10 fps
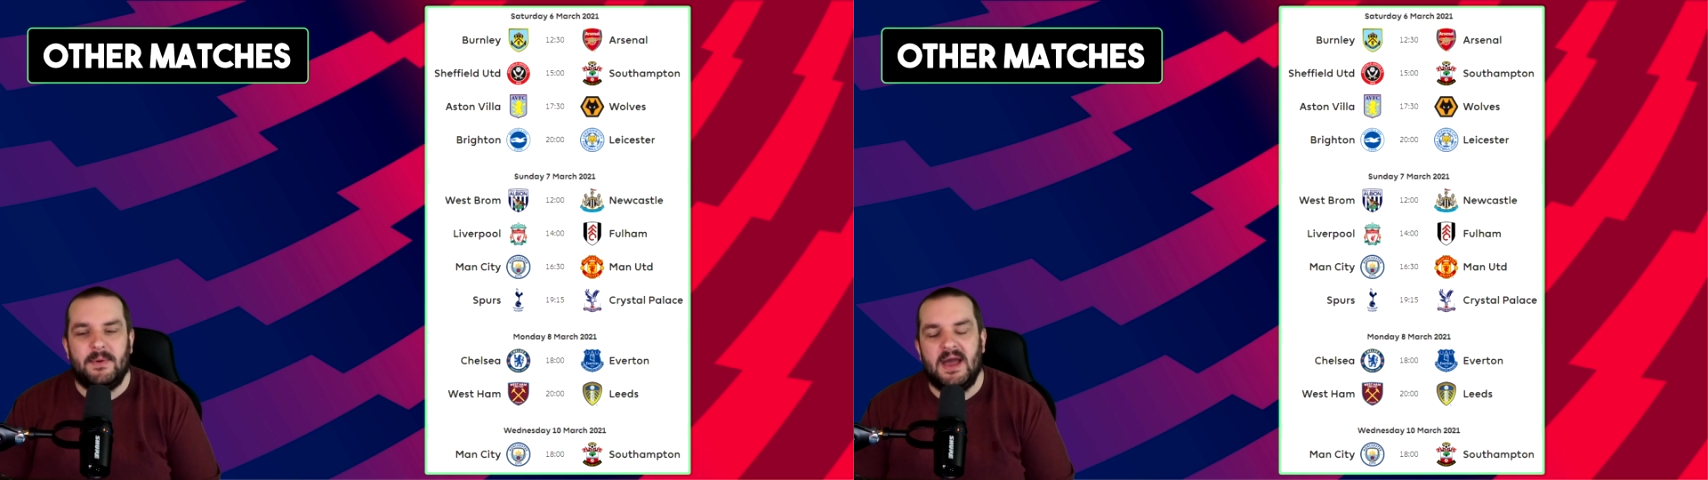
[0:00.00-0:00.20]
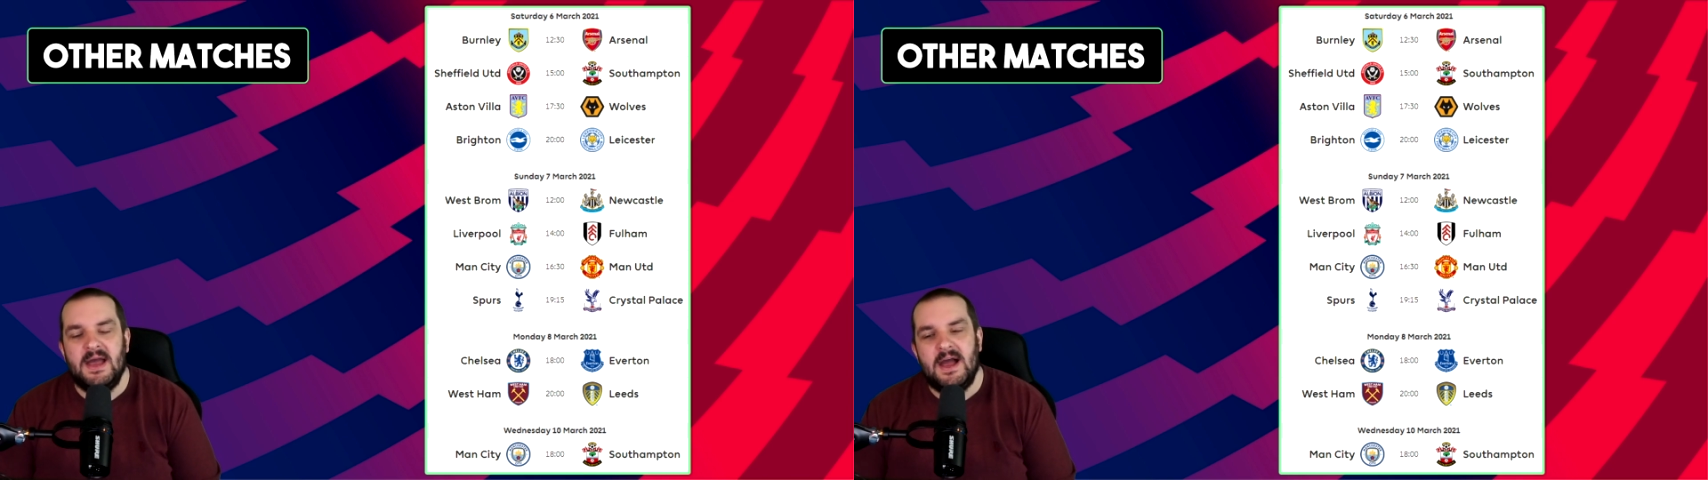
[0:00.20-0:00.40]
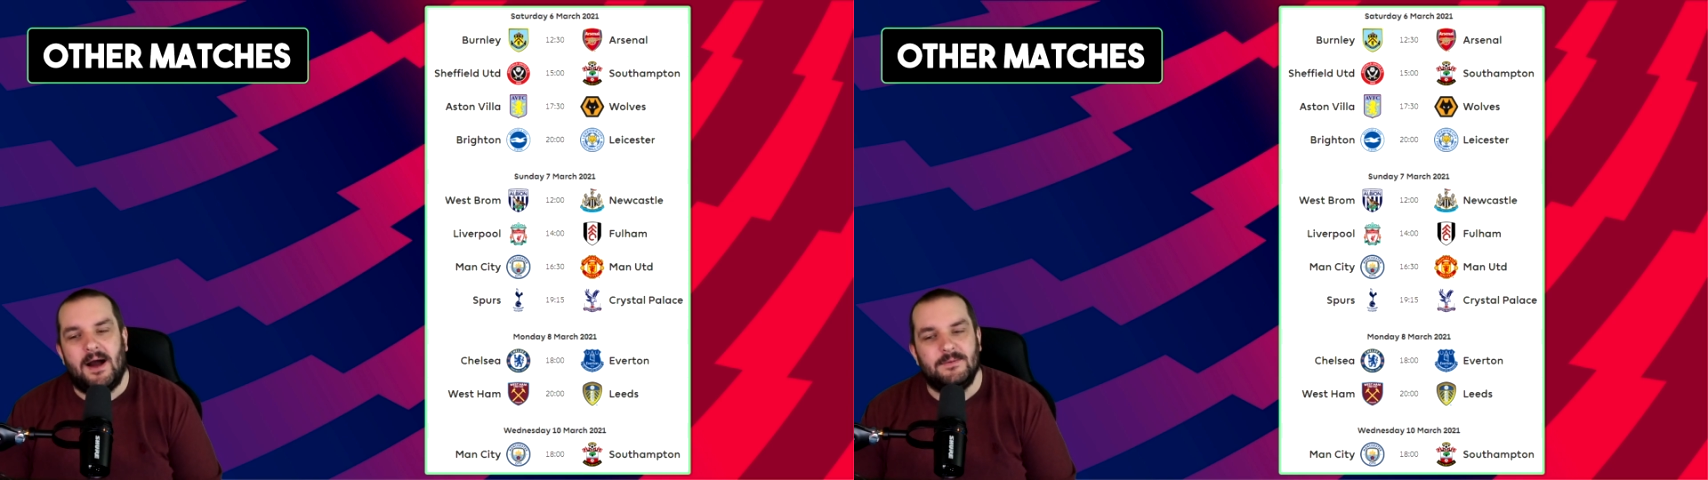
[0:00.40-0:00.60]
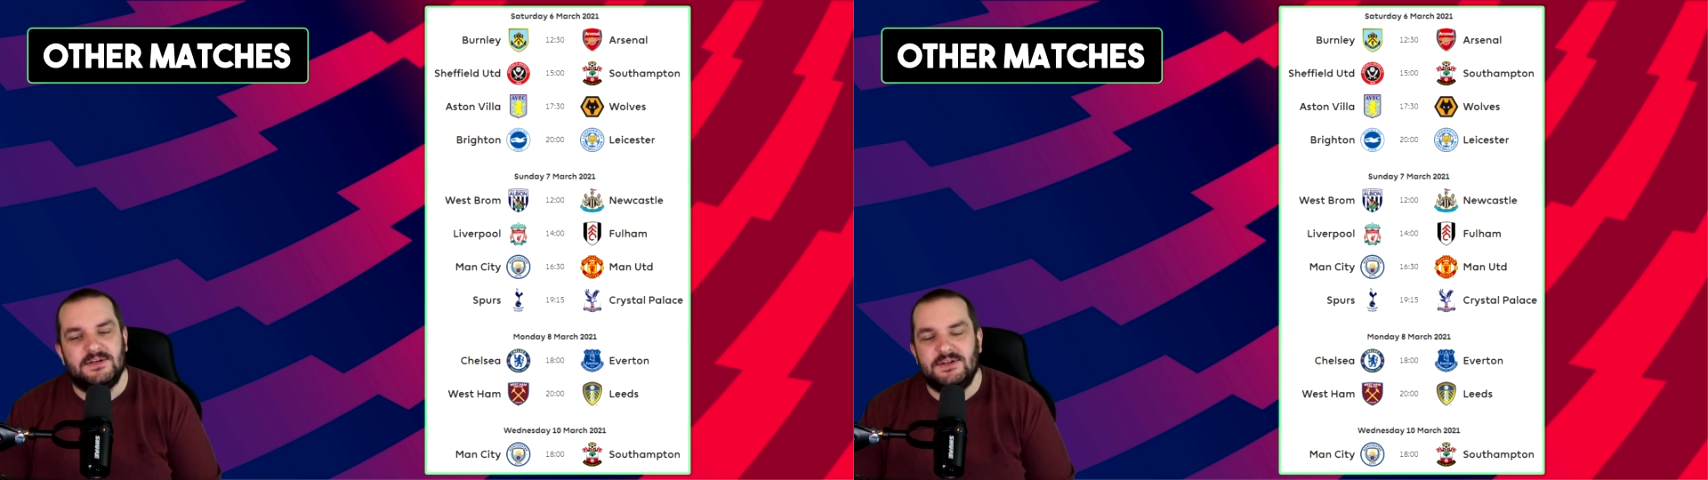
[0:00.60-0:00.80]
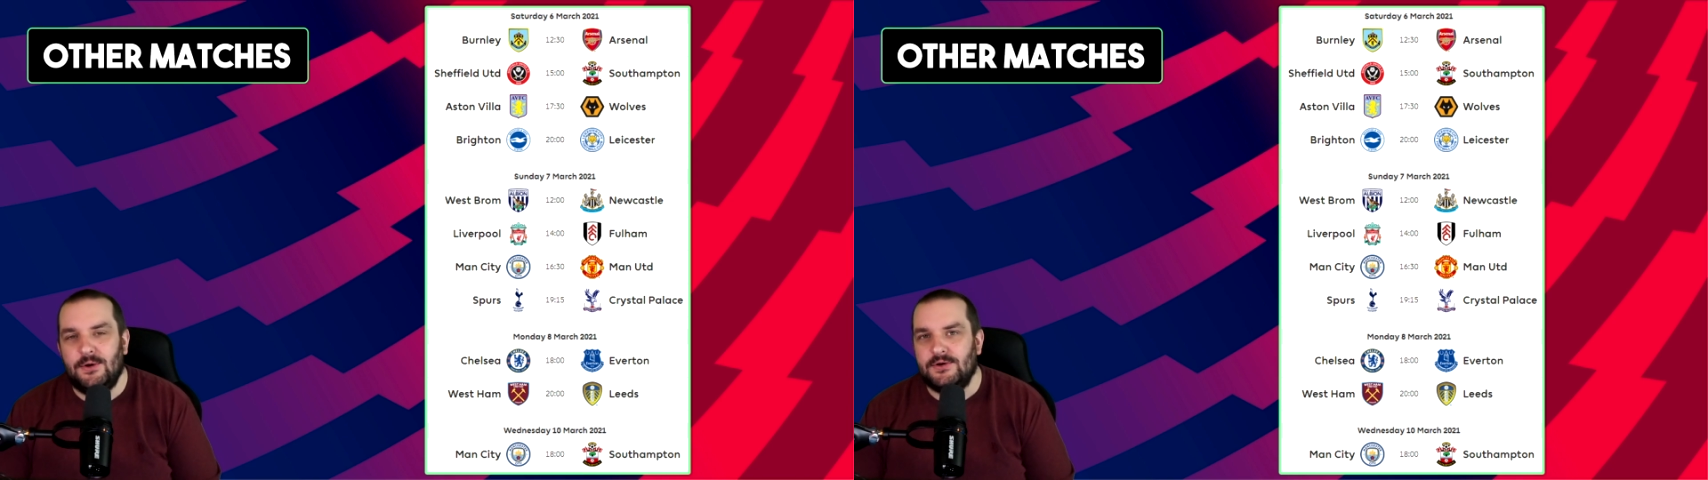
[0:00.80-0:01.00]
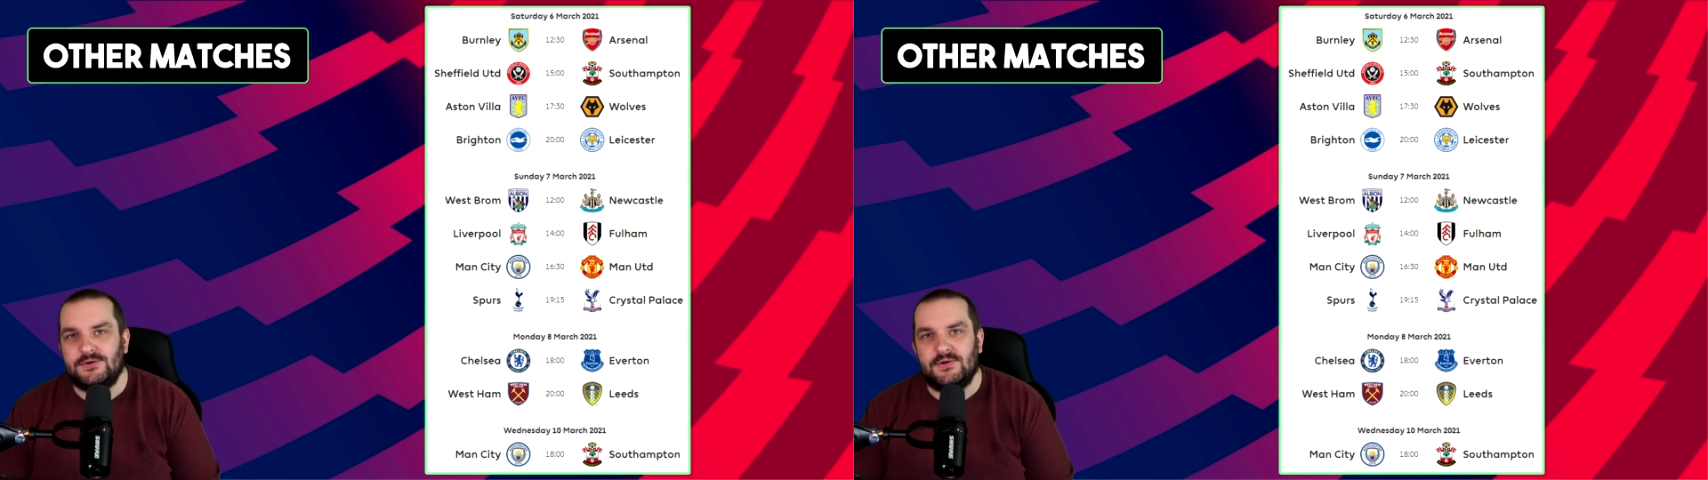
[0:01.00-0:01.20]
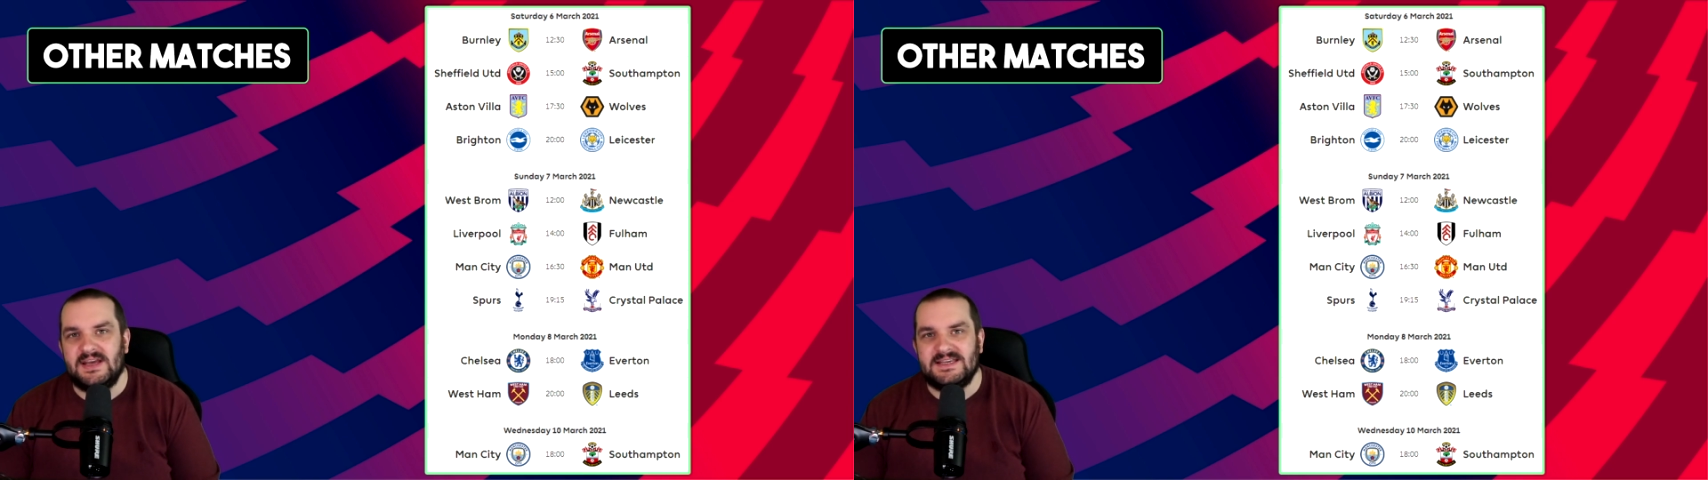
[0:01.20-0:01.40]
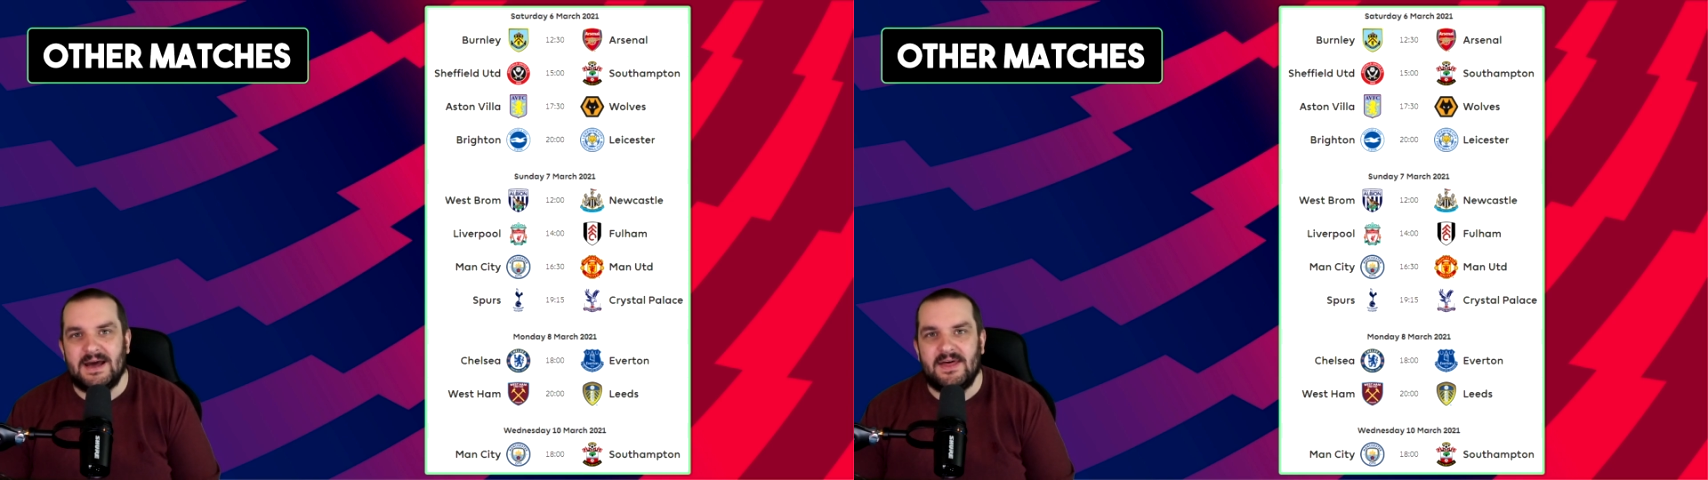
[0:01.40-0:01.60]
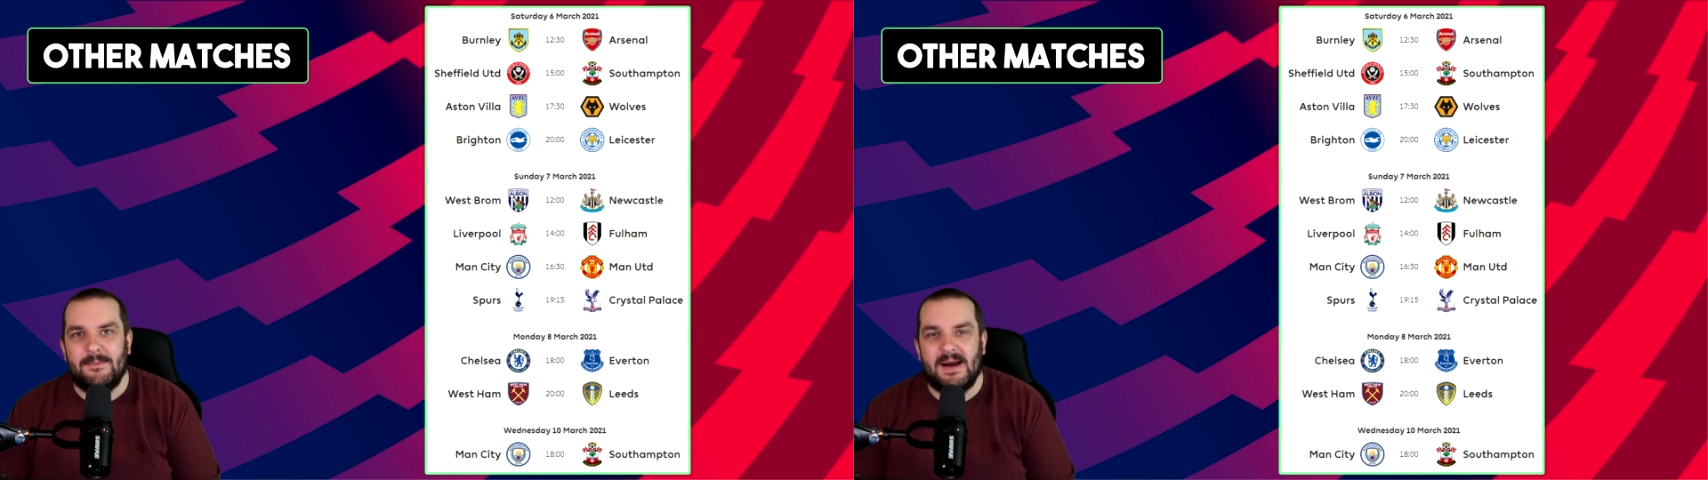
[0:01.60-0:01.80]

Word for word: but I'm just not sure that's how that